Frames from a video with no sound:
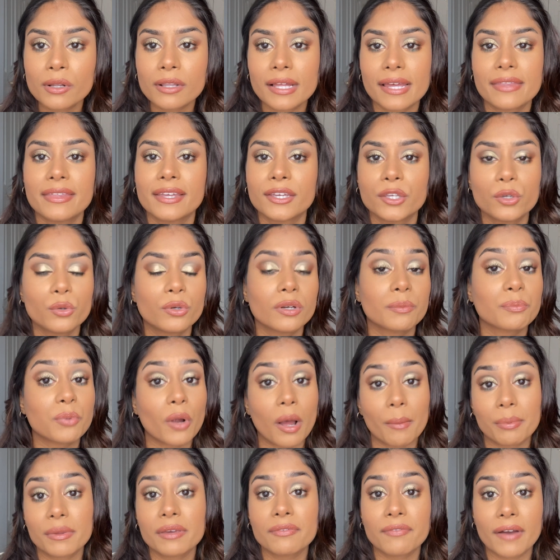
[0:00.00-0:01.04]
I think you could
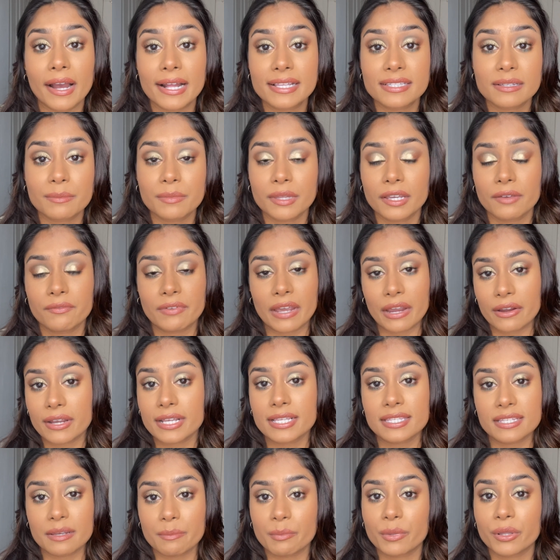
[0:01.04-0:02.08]
probably find something very
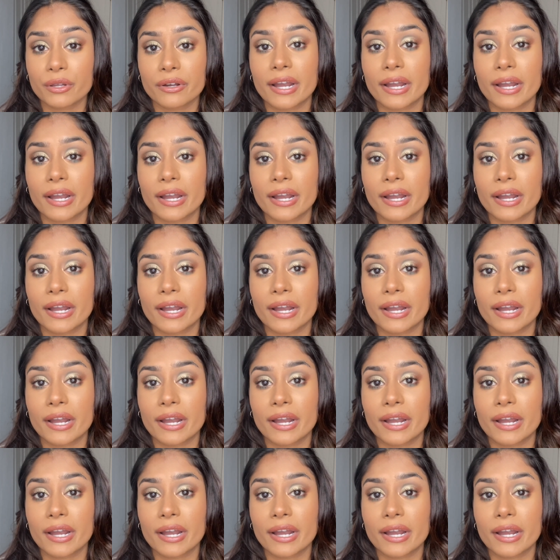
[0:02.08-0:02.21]
similar